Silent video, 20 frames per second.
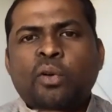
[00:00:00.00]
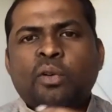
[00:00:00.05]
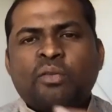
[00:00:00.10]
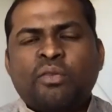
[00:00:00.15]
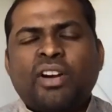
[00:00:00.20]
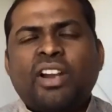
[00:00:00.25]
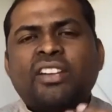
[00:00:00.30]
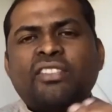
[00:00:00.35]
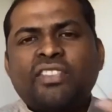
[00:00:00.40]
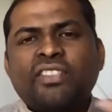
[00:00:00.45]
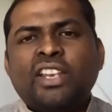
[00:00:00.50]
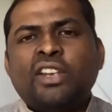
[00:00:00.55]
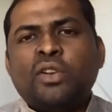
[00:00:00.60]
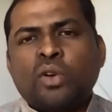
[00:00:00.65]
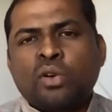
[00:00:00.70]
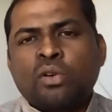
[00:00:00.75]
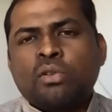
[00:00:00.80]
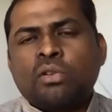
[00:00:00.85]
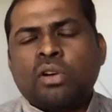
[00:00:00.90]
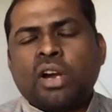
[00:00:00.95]
what we
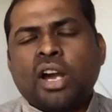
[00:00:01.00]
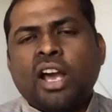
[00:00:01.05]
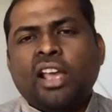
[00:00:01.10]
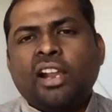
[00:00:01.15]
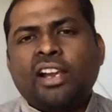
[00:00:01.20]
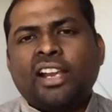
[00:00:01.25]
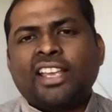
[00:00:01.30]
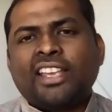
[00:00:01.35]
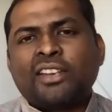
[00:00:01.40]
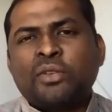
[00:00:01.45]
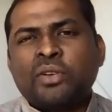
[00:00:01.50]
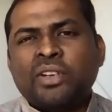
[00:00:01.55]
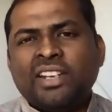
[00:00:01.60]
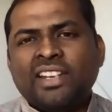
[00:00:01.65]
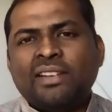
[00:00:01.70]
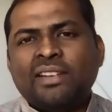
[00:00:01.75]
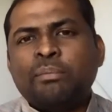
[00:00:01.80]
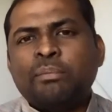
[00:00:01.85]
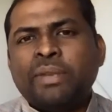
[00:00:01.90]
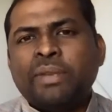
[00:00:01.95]
know are like you
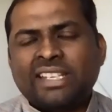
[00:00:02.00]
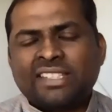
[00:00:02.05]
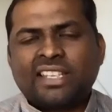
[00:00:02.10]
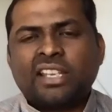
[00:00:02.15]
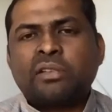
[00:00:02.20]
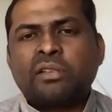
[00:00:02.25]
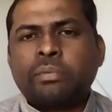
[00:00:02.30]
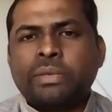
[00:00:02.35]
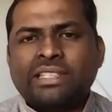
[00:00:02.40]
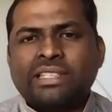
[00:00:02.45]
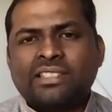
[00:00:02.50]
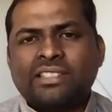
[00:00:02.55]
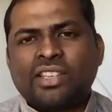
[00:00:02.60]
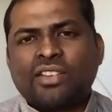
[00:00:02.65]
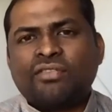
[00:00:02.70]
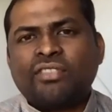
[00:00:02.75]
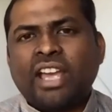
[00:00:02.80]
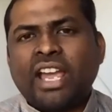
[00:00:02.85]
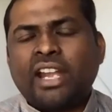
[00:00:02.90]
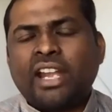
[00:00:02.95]
know bits and pieces
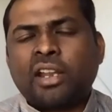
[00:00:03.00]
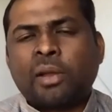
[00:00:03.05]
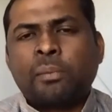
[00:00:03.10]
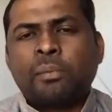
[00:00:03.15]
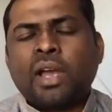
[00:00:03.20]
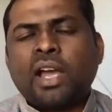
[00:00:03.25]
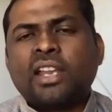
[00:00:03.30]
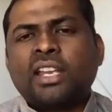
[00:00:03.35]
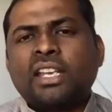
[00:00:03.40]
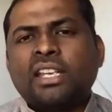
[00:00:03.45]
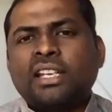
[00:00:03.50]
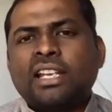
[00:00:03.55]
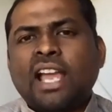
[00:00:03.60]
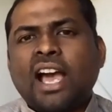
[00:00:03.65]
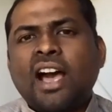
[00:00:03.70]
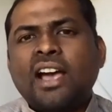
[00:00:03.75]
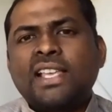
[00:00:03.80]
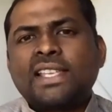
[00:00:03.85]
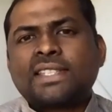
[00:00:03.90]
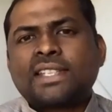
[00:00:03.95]
of diatom and
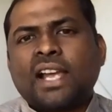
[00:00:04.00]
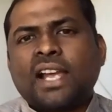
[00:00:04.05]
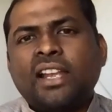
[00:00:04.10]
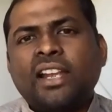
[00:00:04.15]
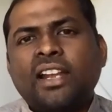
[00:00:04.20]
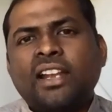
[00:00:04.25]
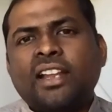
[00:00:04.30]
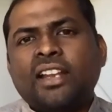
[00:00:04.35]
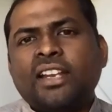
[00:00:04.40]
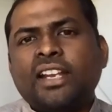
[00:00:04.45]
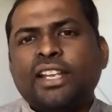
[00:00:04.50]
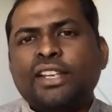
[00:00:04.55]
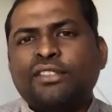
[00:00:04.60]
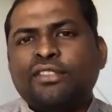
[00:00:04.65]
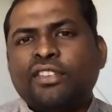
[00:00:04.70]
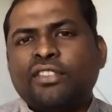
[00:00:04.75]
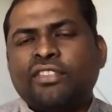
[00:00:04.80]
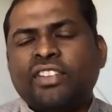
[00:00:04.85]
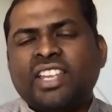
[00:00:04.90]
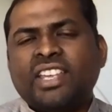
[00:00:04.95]
last 100
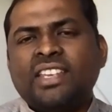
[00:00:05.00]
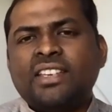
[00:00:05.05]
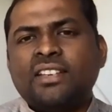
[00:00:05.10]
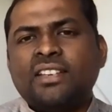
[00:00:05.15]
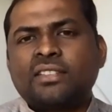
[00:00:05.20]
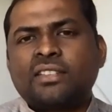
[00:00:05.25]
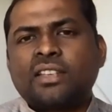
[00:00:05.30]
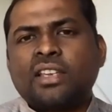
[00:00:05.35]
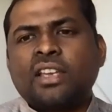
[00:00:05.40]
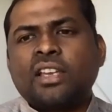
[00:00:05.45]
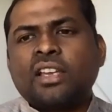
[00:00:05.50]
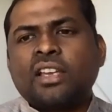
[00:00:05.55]
150 years